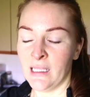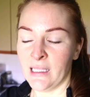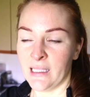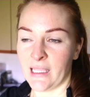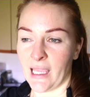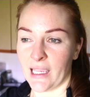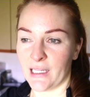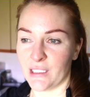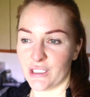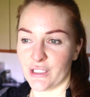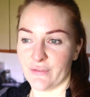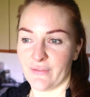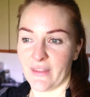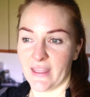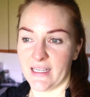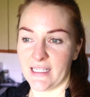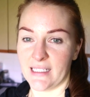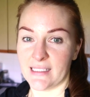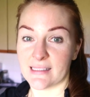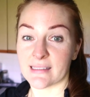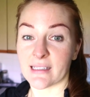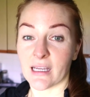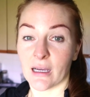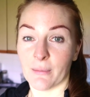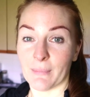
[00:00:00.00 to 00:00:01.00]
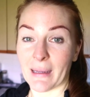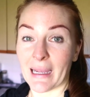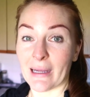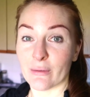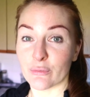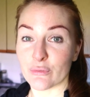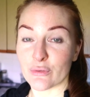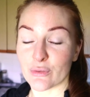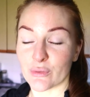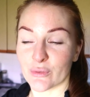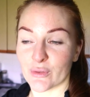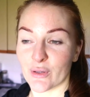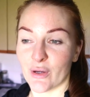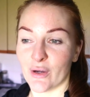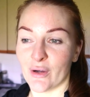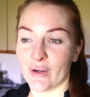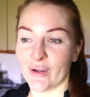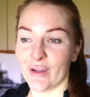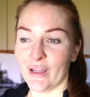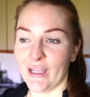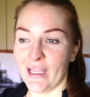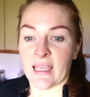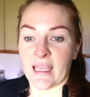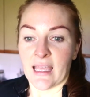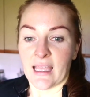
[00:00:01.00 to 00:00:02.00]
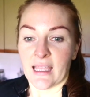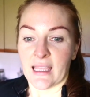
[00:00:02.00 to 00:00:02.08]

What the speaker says: gauge if they need to come out or not,